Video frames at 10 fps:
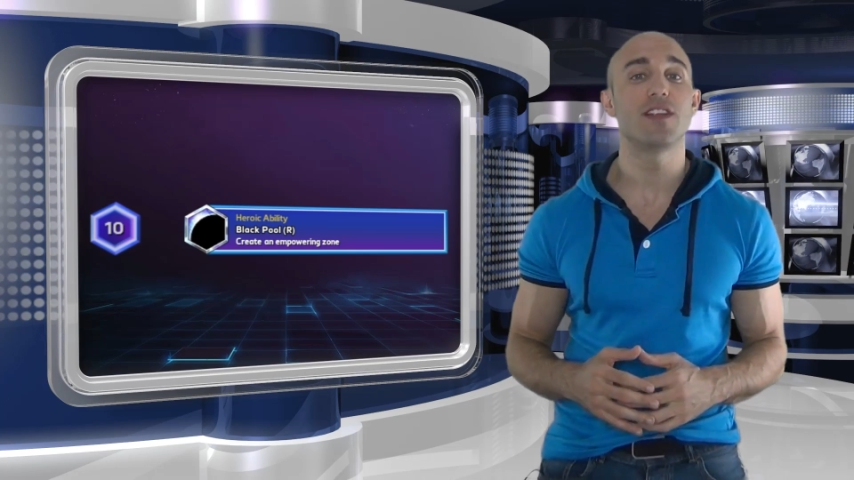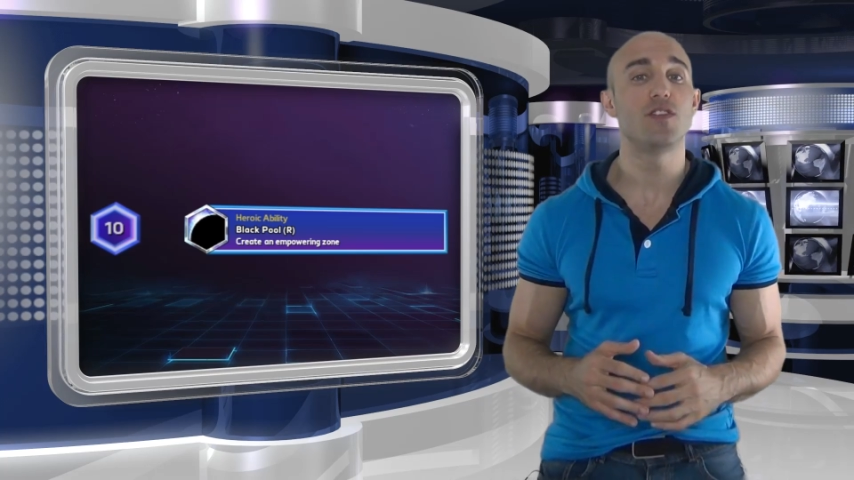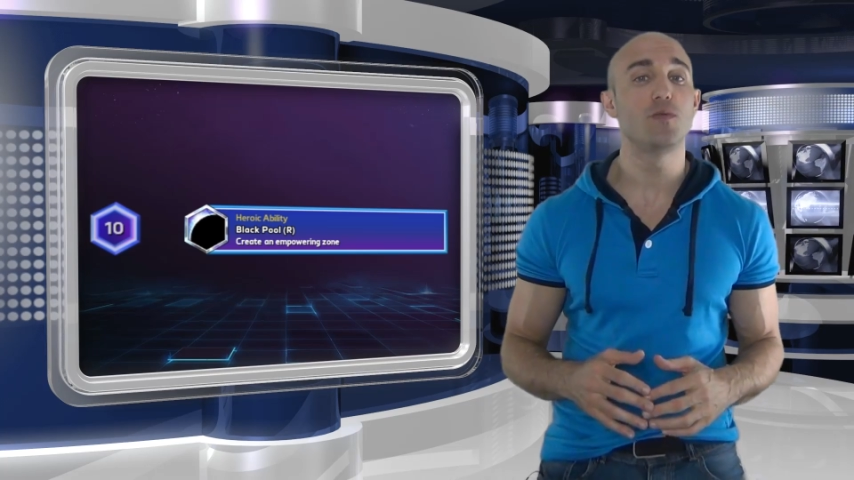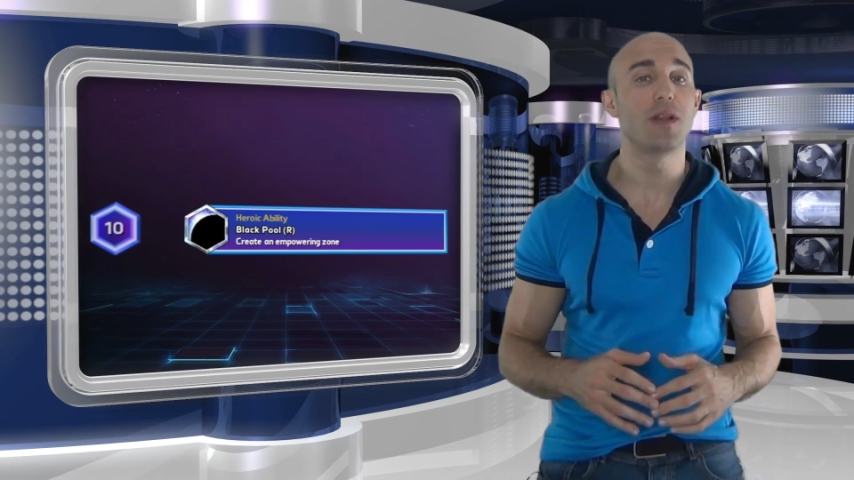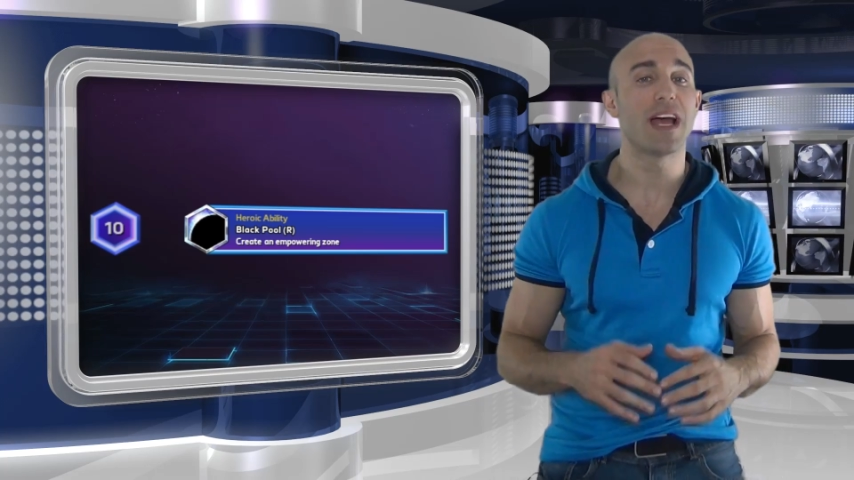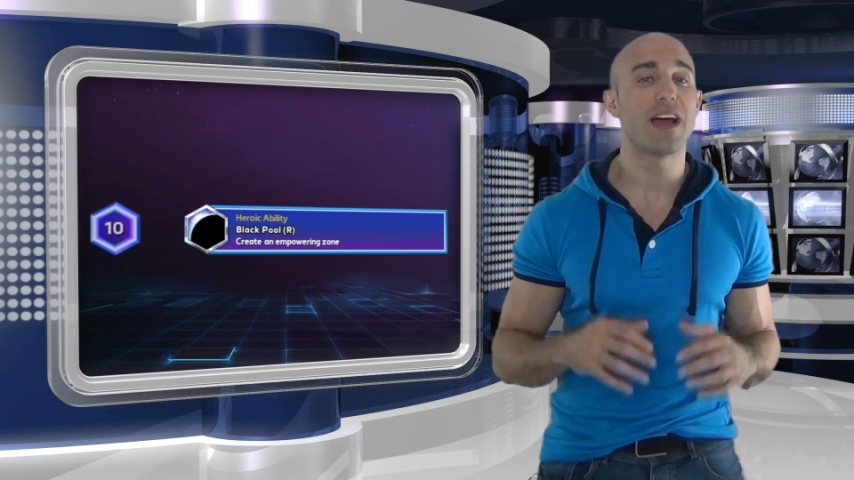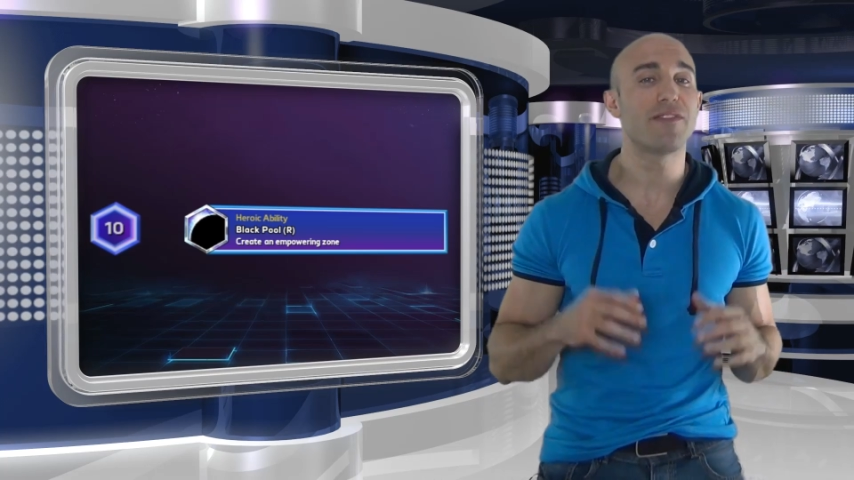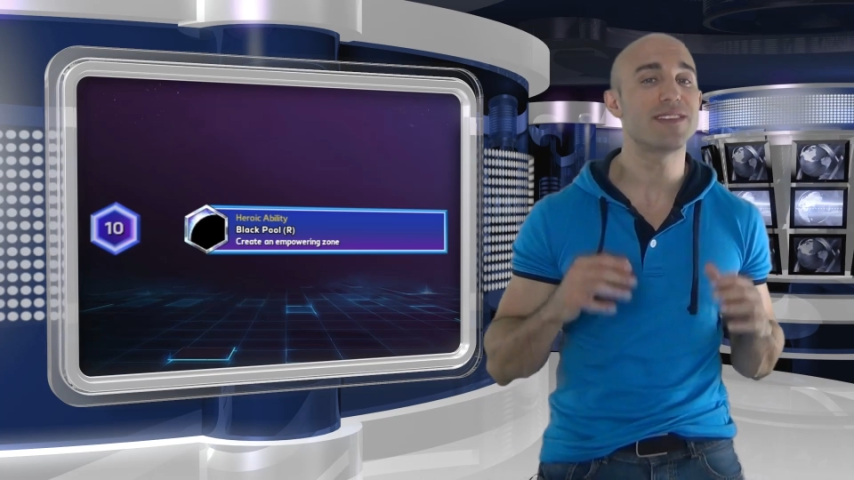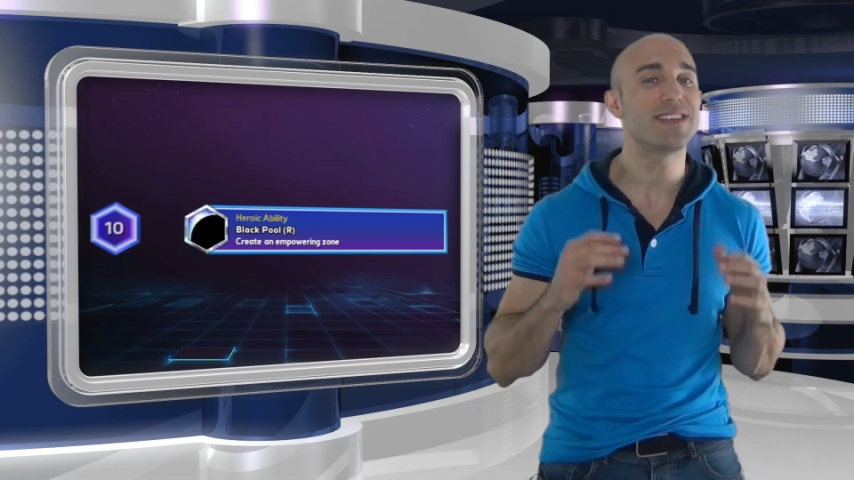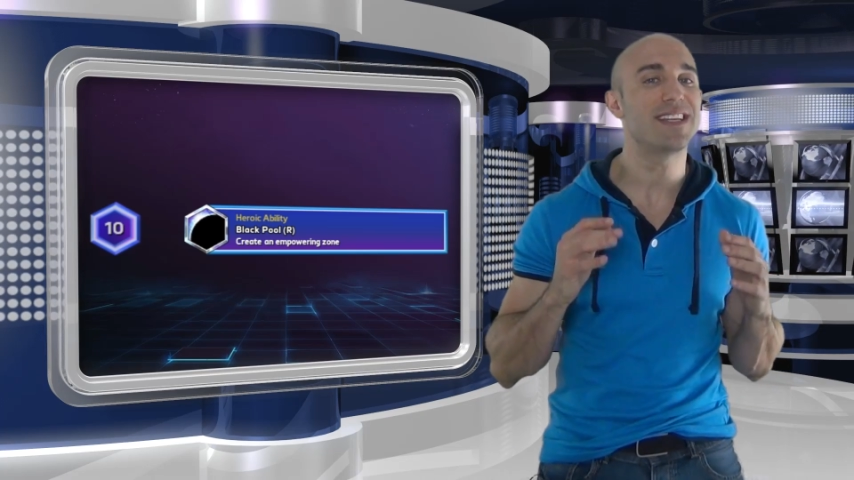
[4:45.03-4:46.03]
and you will
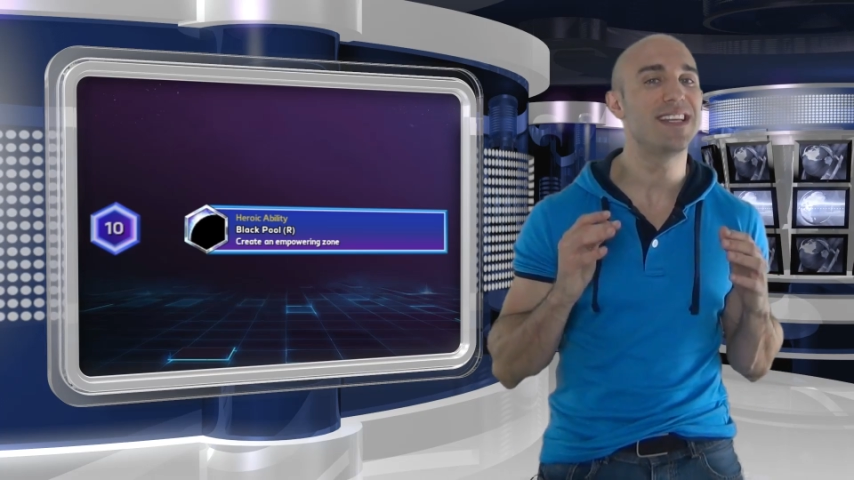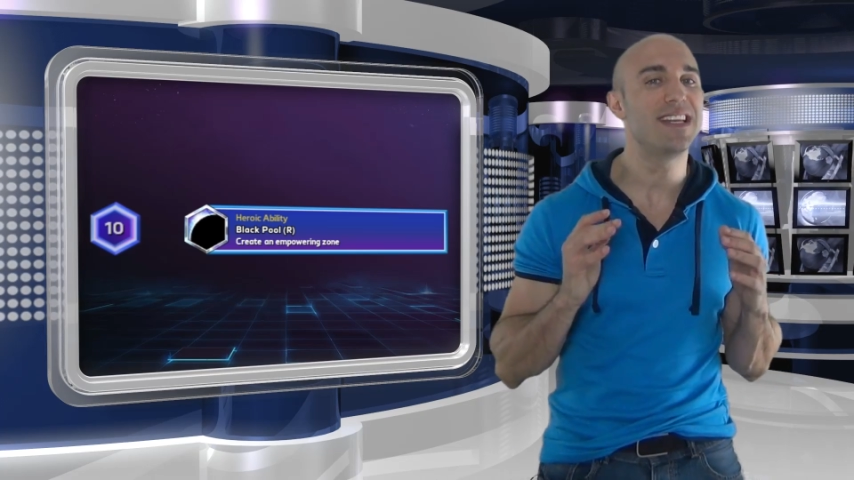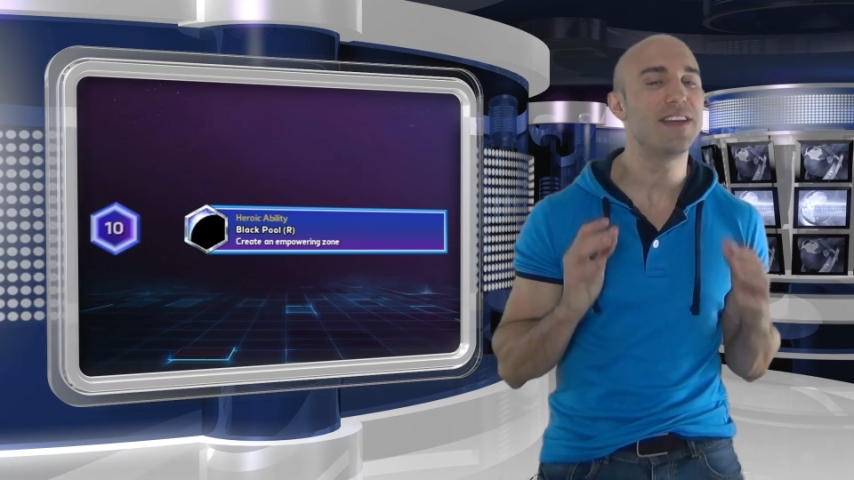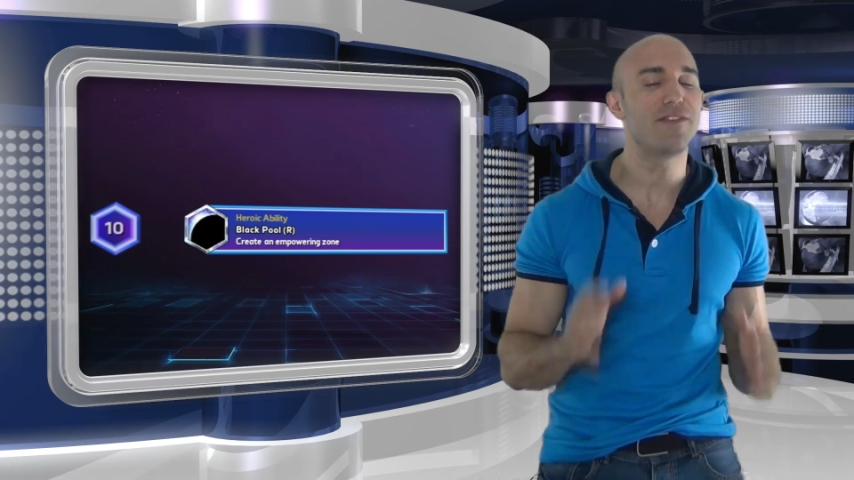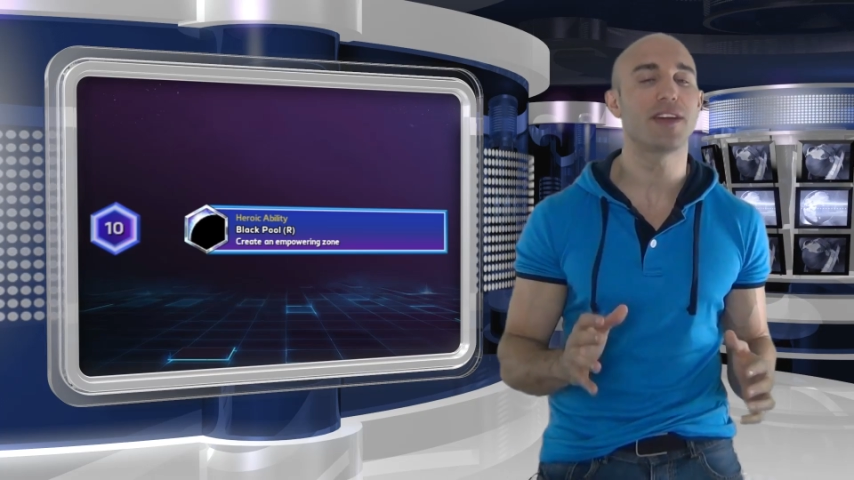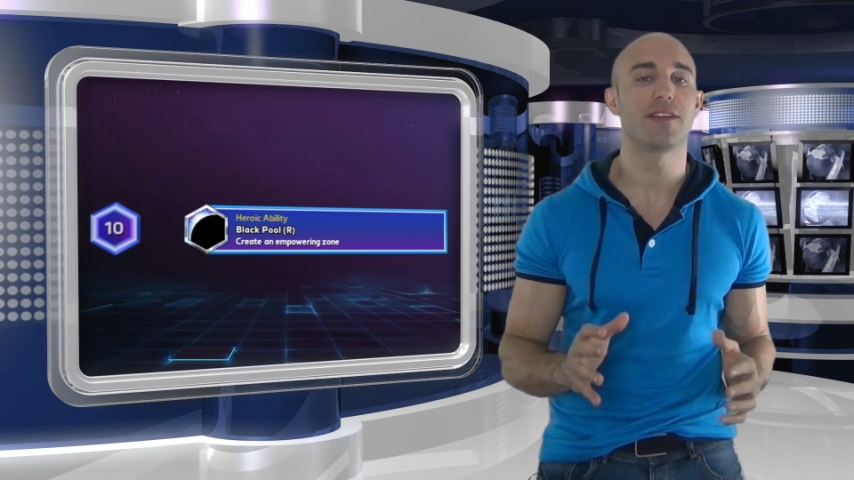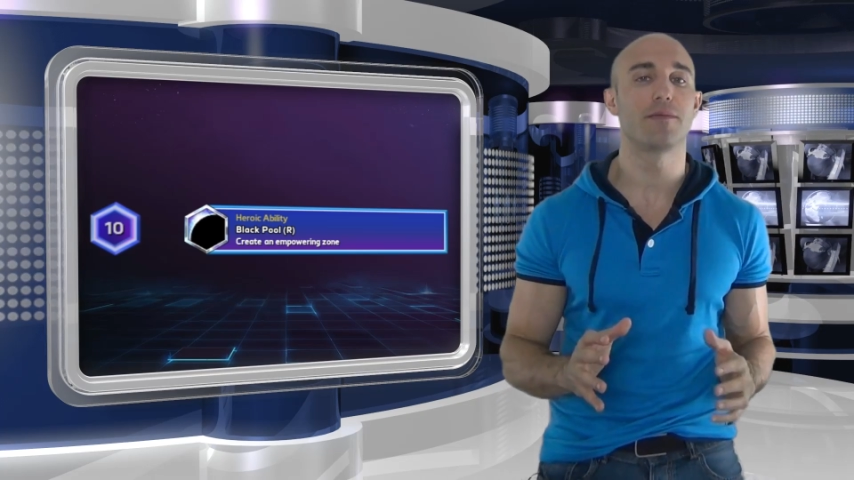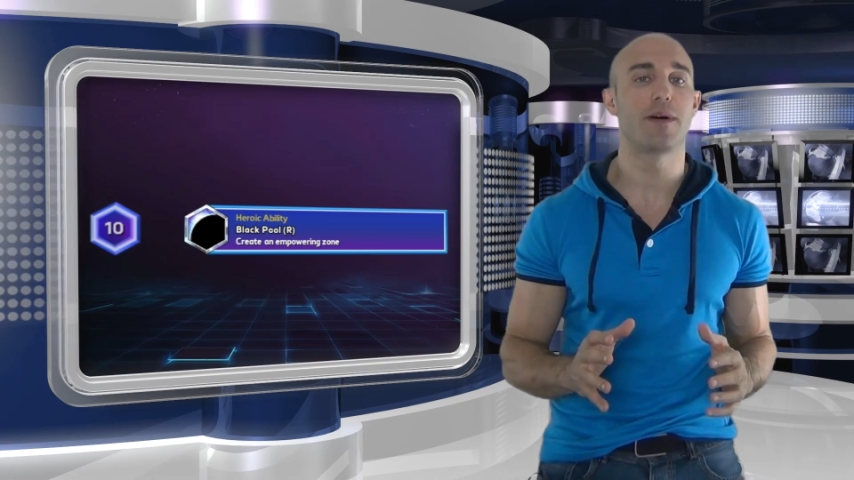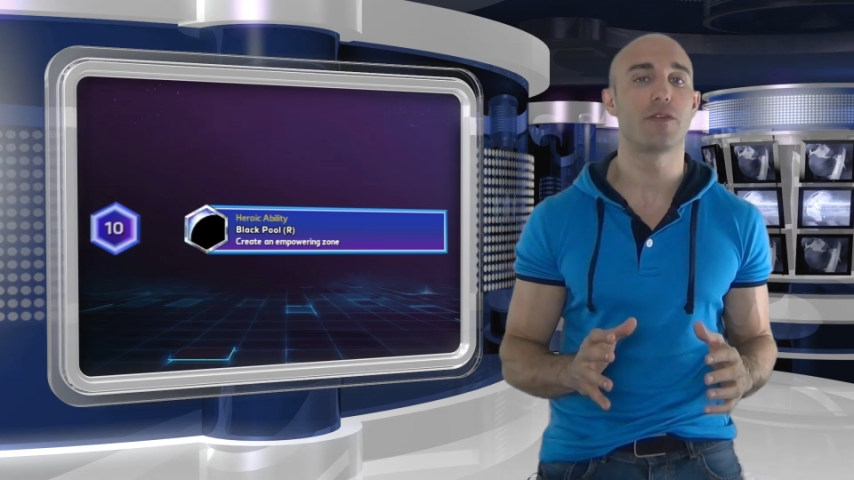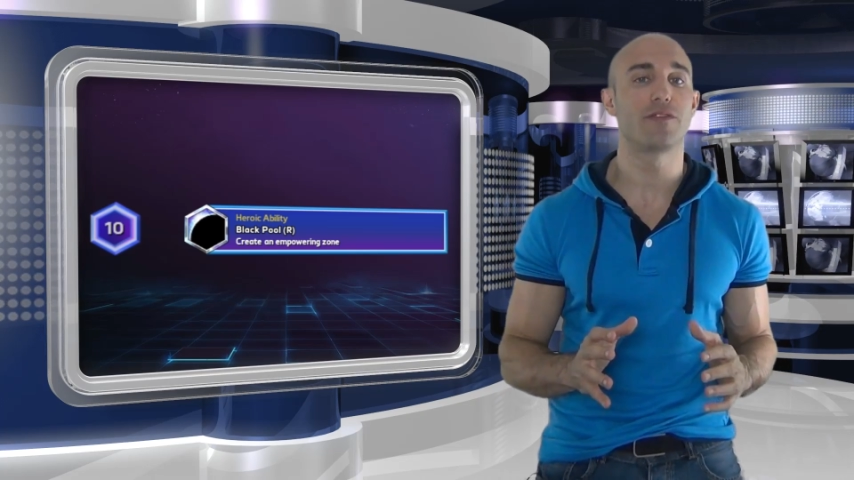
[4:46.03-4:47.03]
have a significant amount